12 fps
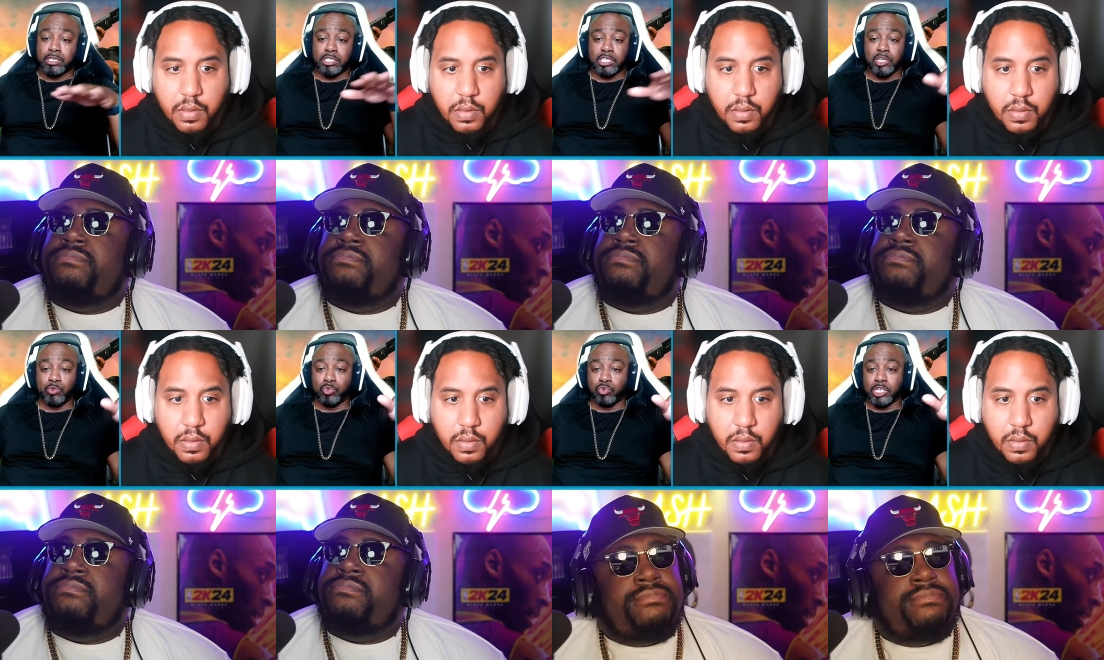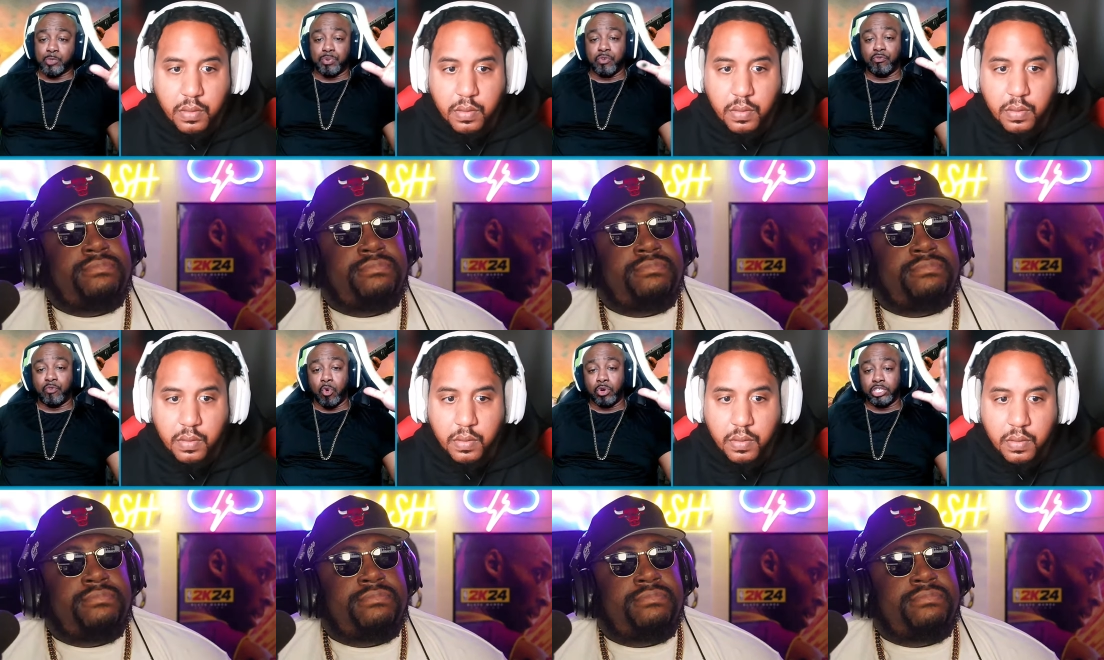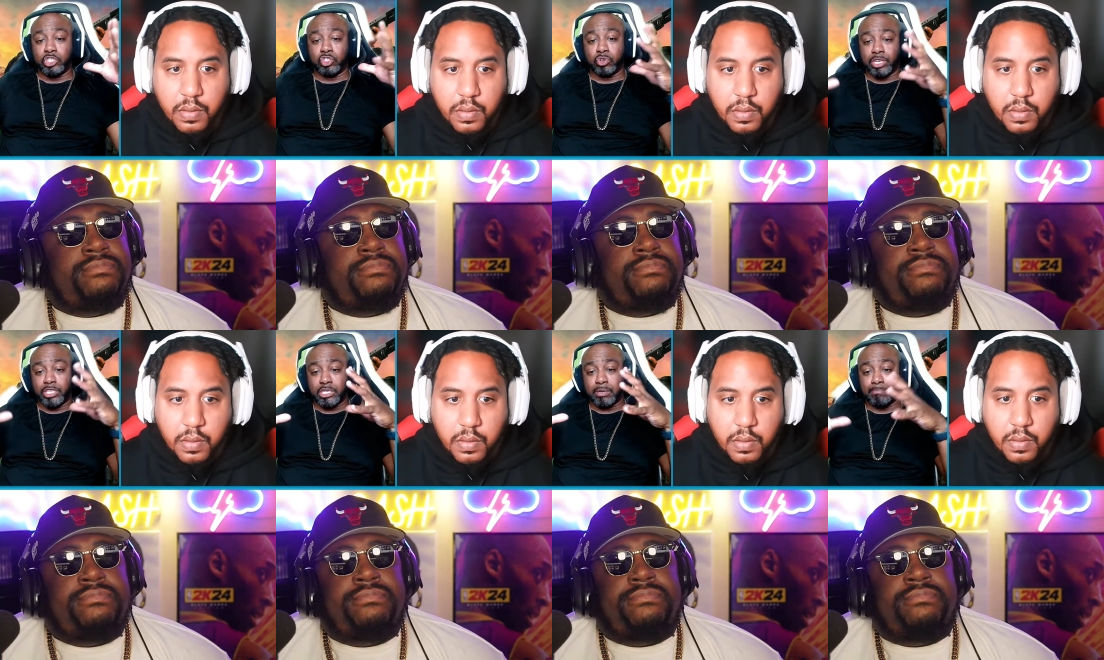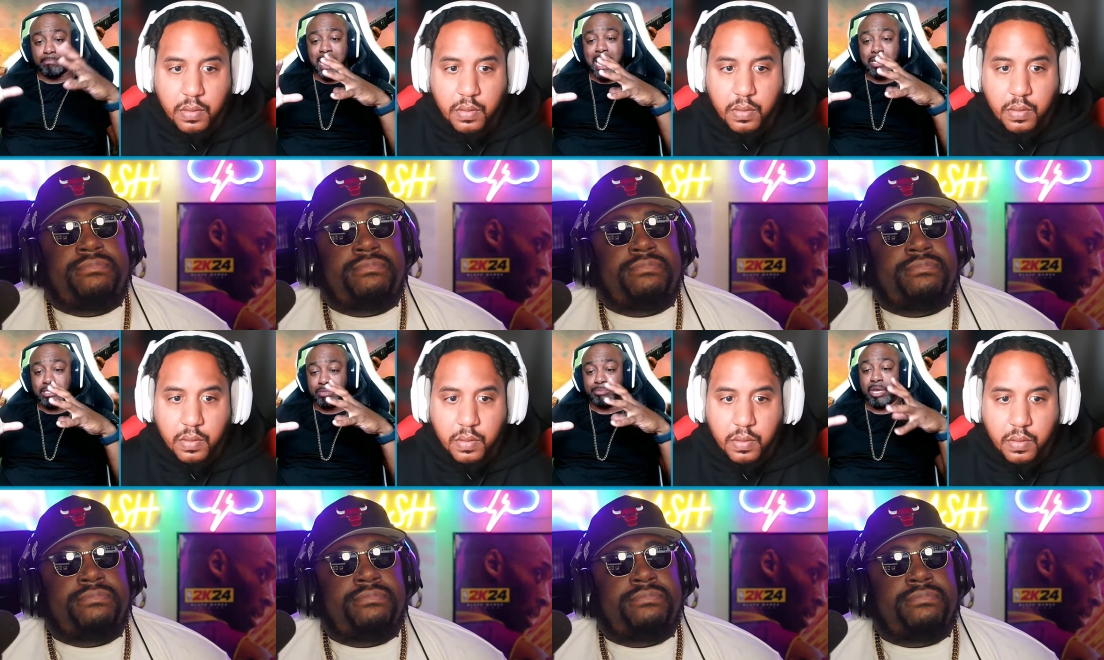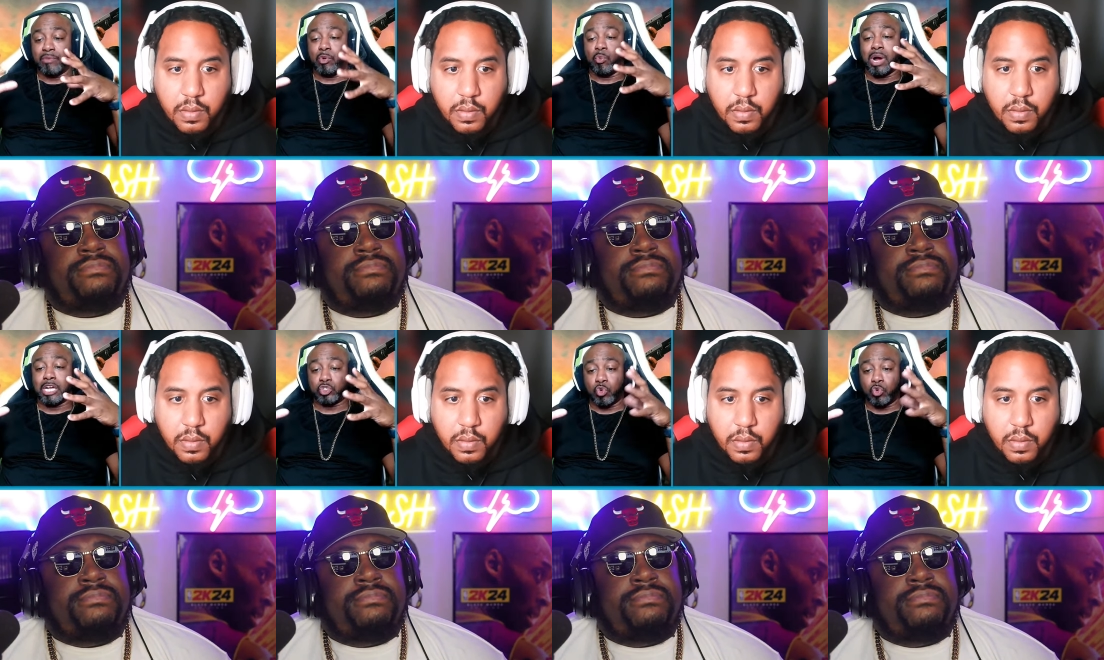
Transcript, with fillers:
Speaker 1: Sequel. Let's put four these joints in a box and be able to watch